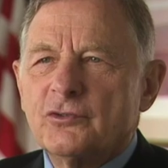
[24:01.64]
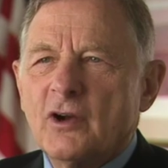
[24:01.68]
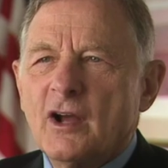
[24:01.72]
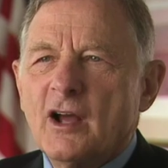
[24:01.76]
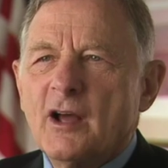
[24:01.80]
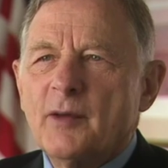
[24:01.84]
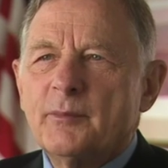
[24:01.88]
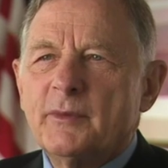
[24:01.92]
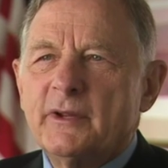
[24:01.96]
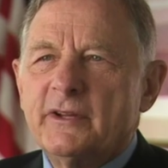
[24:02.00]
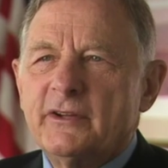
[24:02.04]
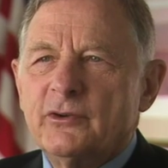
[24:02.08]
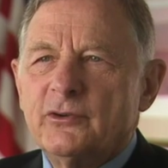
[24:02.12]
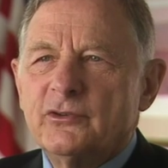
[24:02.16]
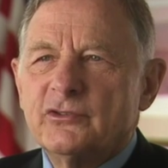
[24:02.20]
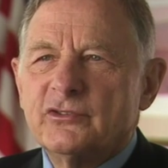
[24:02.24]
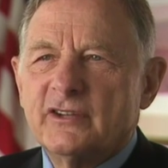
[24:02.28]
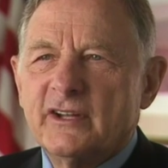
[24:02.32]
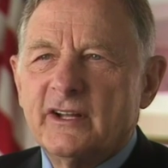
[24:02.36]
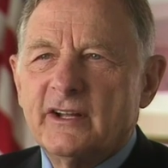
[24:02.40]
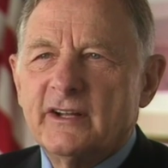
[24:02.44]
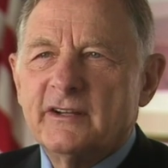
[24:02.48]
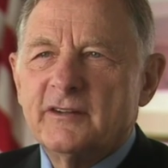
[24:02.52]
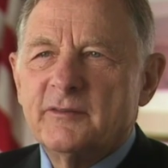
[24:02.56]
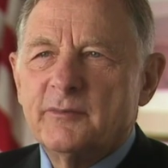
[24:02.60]
Romney used
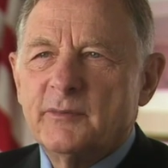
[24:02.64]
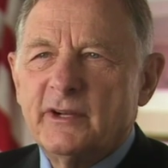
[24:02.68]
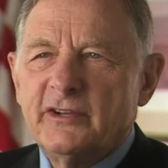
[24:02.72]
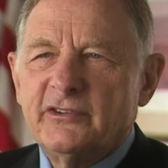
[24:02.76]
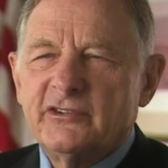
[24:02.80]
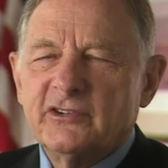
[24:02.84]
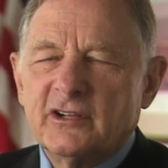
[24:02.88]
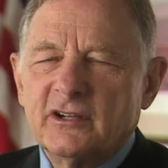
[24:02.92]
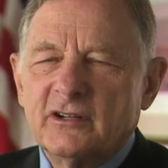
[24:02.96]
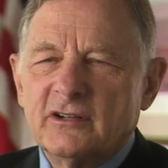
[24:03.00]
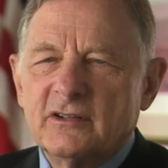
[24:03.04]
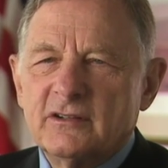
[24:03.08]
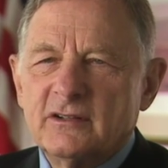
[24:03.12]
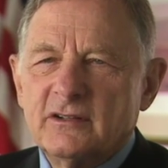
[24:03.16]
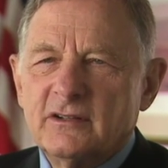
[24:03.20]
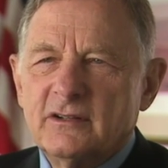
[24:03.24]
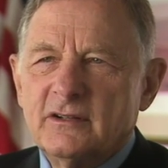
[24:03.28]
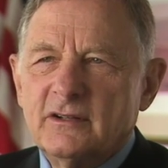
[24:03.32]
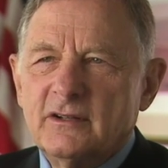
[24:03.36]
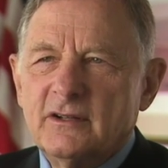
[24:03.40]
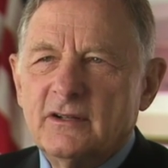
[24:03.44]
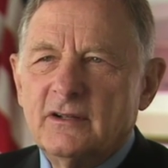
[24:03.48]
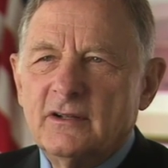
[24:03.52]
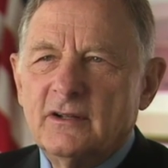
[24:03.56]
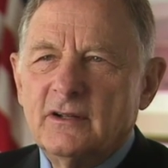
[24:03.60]
that in Michigan."
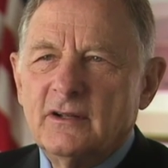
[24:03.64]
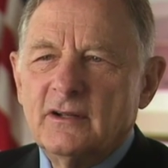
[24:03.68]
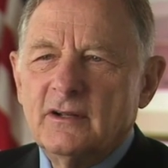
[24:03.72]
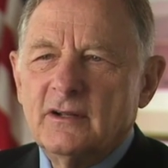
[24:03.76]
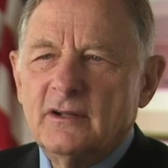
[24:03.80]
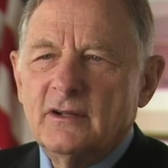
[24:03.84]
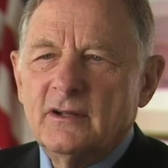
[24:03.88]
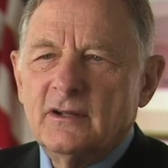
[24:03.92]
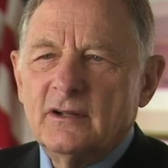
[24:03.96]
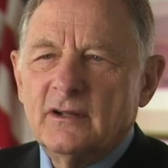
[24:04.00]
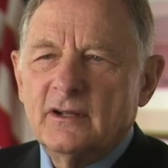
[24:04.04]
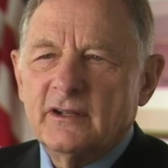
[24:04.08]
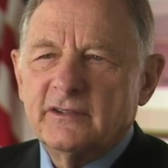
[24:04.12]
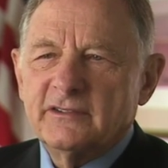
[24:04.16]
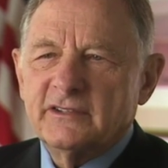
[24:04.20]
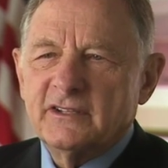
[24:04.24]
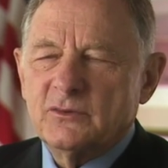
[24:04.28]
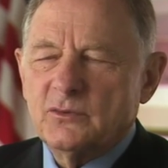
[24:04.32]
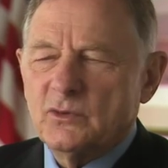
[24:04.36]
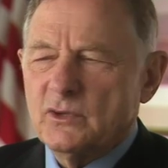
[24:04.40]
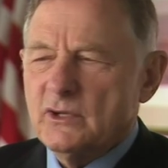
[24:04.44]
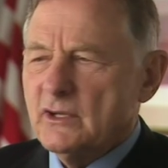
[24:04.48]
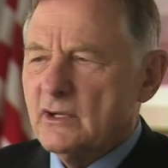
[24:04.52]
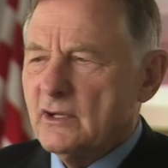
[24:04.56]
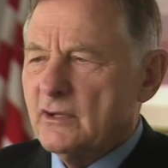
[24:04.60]
I
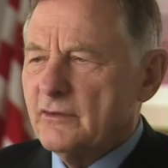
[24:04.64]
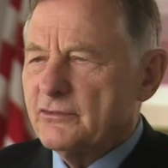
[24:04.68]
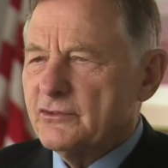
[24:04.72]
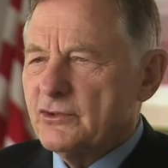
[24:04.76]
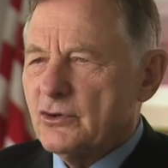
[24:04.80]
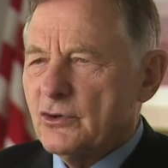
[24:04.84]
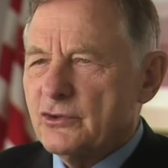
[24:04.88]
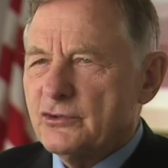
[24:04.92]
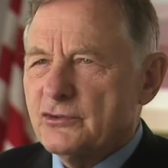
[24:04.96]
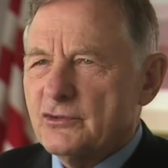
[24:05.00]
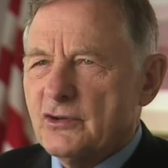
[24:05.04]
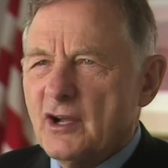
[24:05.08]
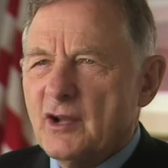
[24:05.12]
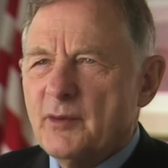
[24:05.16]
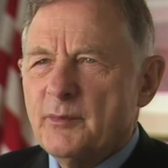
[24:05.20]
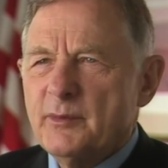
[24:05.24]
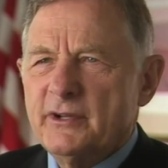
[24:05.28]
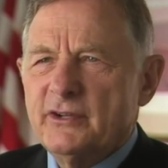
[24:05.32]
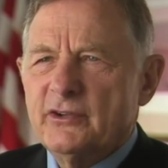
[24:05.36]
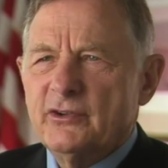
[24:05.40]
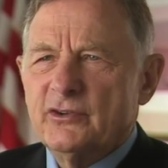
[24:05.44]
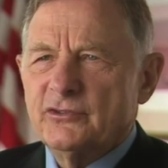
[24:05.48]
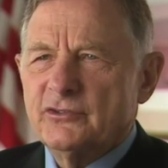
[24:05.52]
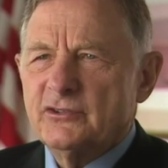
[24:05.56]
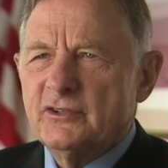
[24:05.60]
said, "Well, if George Romney
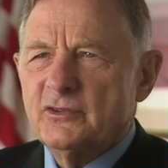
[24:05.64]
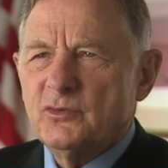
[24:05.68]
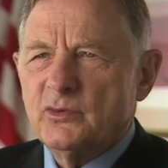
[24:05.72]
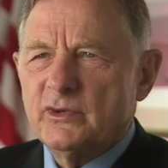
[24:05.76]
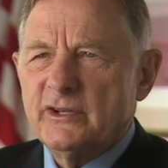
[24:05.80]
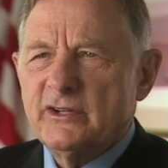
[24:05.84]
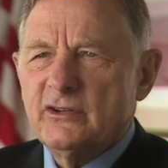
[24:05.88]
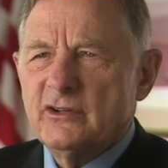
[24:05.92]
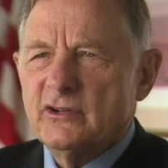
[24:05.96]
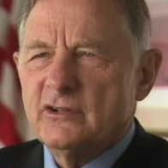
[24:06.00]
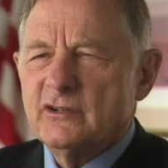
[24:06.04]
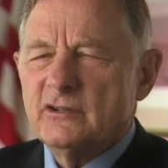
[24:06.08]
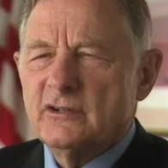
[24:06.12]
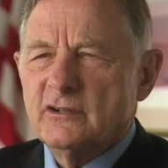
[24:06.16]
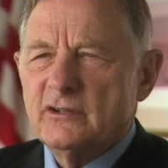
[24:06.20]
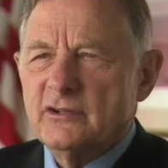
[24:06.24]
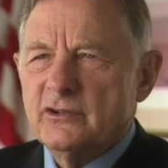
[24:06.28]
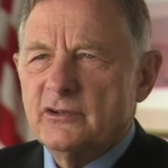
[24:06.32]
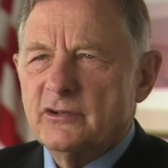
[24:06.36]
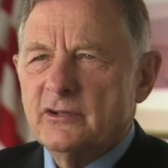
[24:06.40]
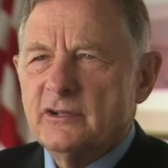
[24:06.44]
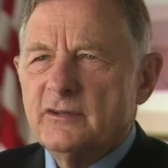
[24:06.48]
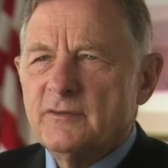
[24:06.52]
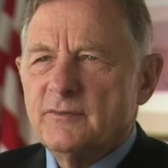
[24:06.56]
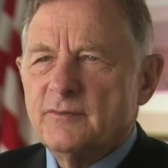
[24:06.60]
used it, we couldn't
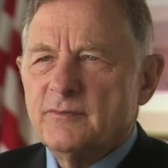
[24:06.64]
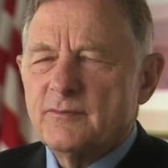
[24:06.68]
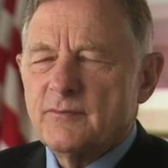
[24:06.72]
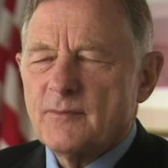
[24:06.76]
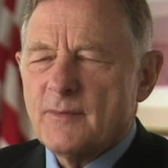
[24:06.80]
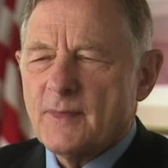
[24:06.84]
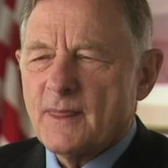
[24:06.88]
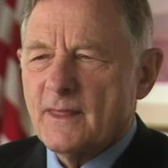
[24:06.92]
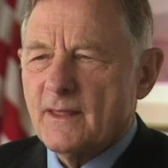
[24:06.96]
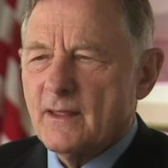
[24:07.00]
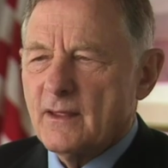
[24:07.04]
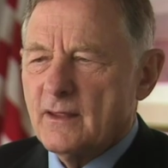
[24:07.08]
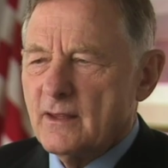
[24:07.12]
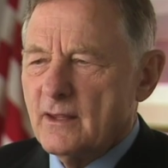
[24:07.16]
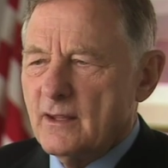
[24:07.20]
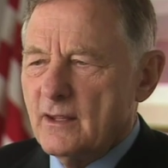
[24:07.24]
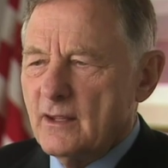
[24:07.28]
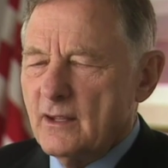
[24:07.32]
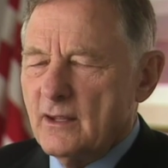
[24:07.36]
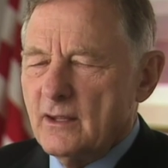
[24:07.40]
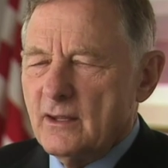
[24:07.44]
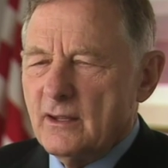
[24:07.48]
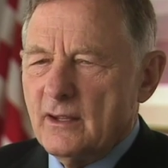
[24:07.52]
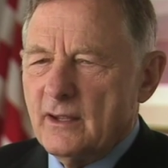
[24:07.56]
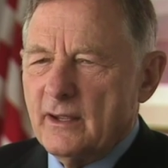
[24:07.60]
do it."
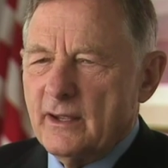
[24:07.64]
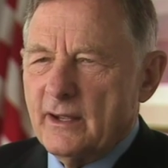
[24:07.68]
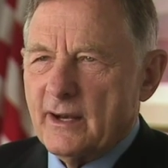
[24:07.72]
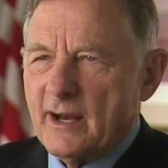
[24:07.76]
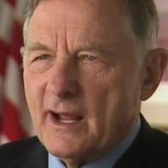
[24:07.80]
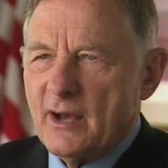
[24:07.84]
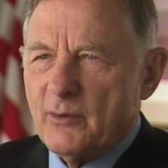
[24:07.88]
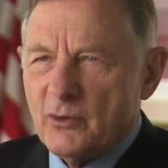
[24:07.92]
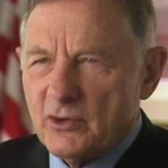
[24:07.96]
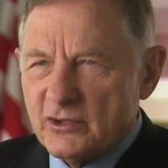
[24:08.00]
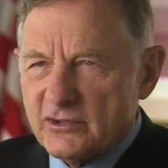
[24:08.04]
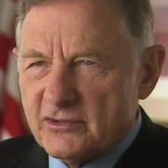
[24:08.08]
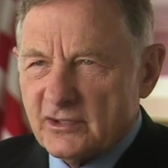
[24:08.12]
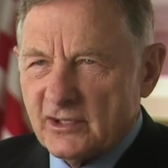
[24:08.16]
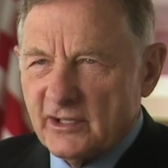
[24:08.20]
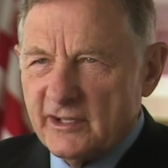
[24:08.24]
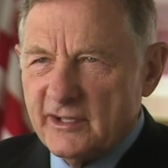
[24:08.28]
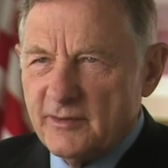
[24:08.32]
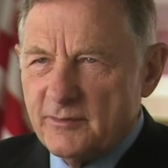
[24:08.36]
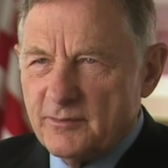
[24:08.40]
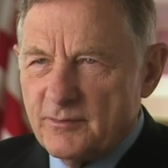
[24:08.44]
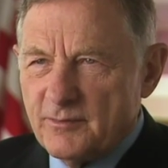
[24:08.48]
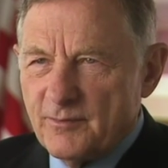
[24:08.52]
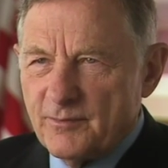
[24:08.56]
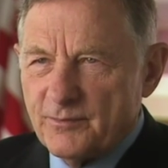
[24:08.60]
And I went to
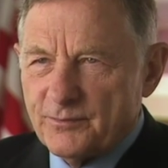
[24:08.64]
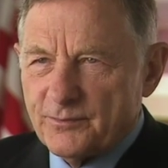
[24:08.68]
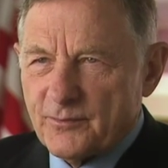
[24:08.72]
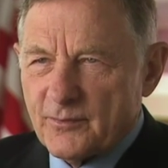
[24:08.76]
sleep.